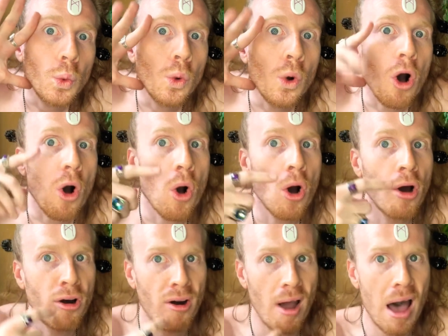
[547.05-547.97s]

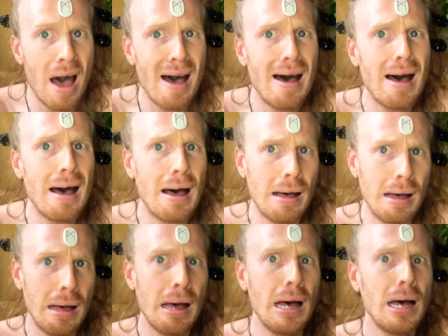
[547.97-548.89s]
or
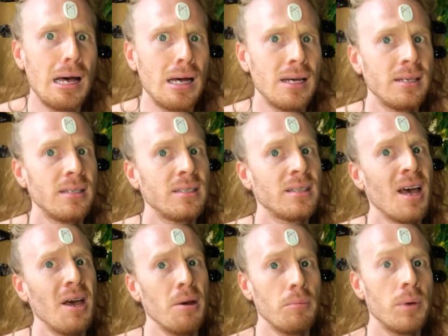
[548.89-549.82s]
us,
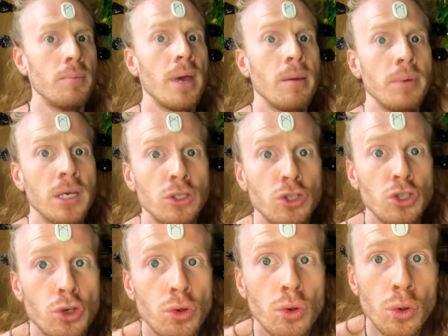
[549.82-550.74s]
but maybe it's
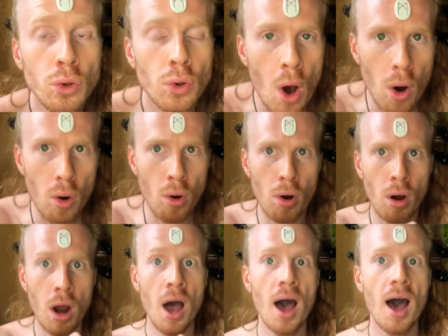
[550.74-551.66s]
you or
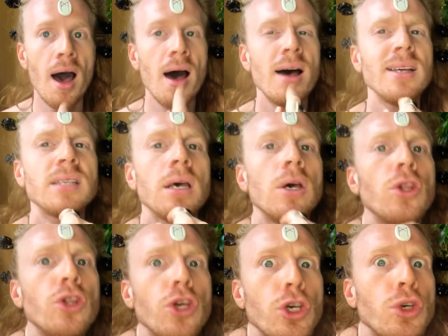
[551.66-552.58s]
us,
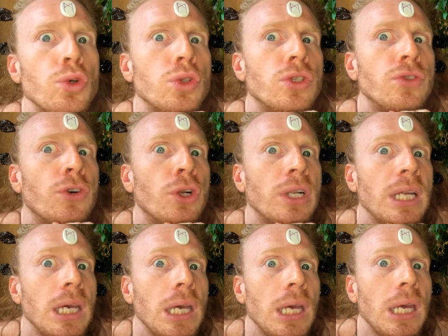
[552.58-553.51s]
the useful
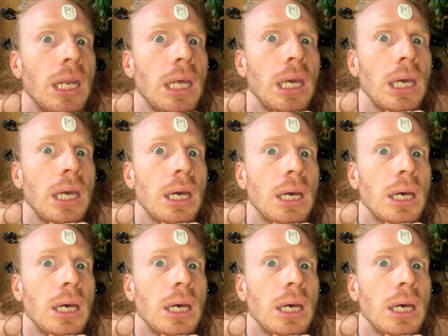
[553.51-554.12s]
idiot.